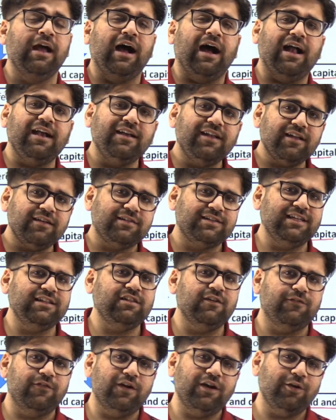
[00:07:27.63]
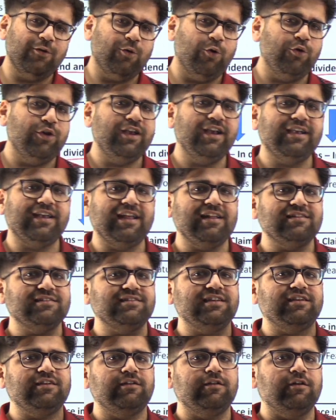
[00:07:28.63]
and see, the word only tells
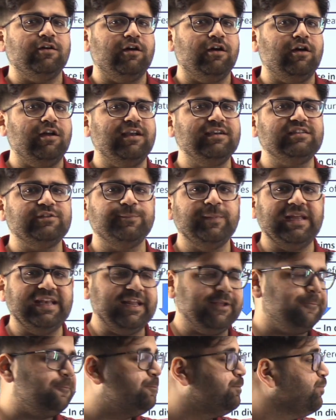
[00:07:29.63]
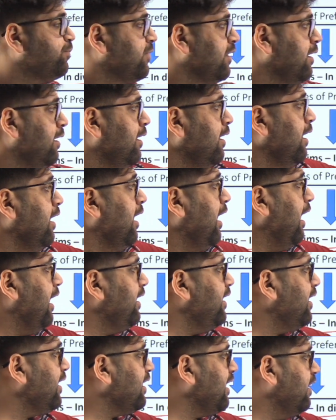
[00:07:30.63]
the, uh, its meaning.
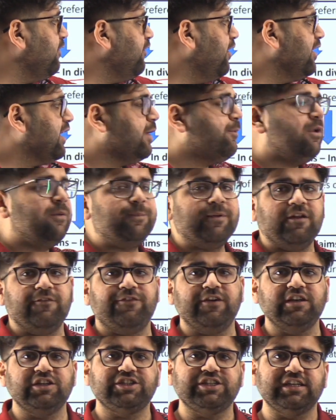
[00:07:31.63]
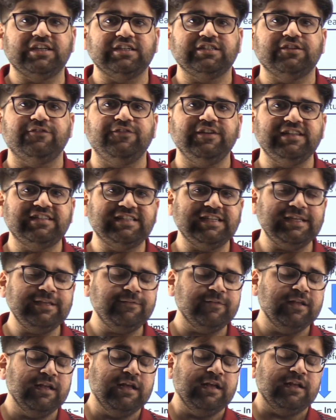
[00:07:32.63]
Under convertible preference shares, we
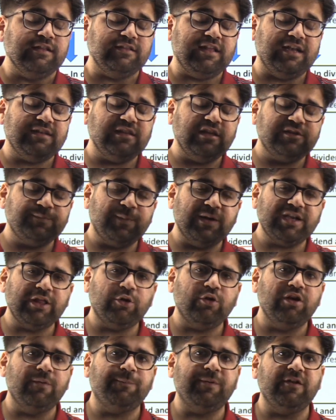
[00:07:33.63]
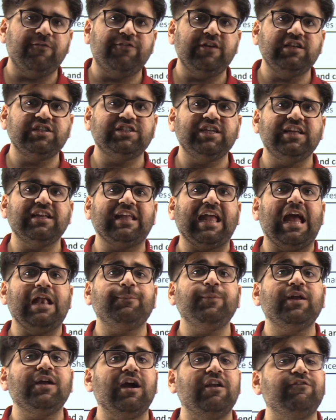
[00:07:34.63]
see that this particular preference share
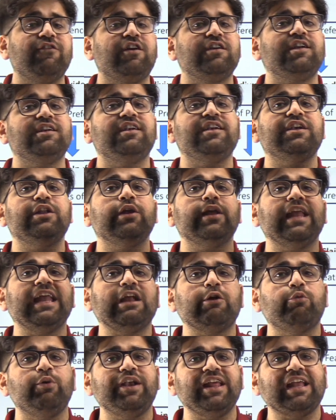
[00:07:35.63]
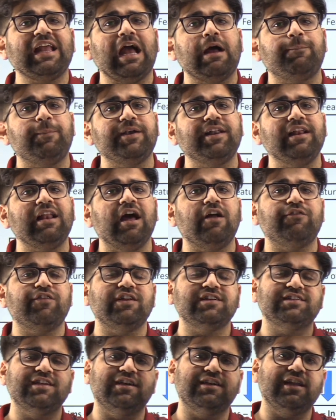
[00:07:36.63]
can be converted into equity capital
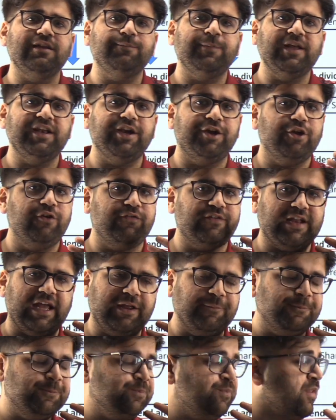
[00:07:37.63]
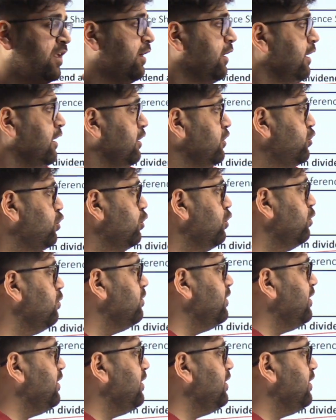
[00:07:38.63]
after a certain period of time. So